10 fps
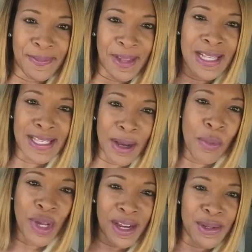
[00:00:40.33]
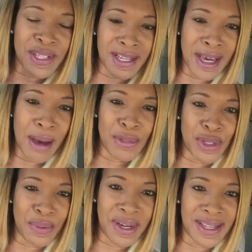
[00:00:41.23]
Someone else can come
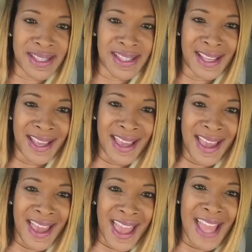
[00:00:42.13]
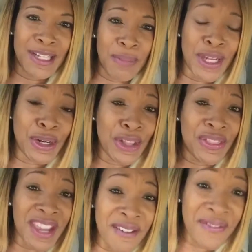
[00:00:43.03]
to us and depending on
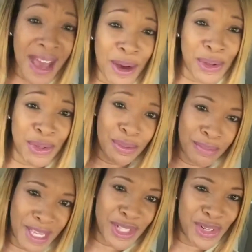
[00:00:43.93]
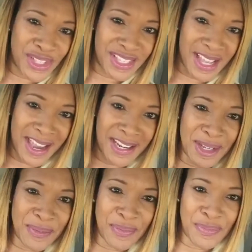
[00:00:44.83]
their value based on society.
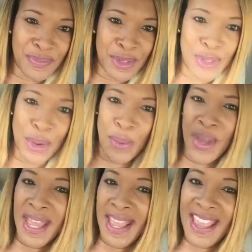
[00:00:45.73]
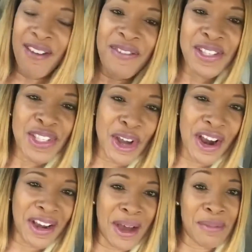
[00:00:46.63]
So if a star
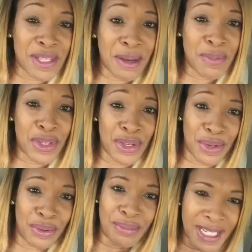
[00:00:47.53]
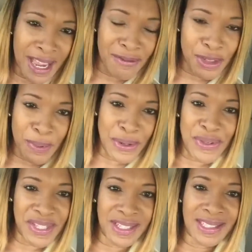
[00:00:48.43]
comes up to you, an average
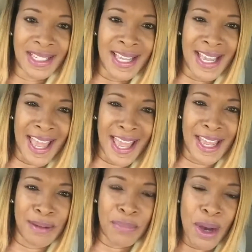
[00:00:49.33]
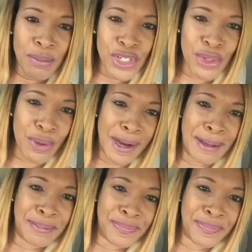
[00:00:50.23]
person, and pumps you up,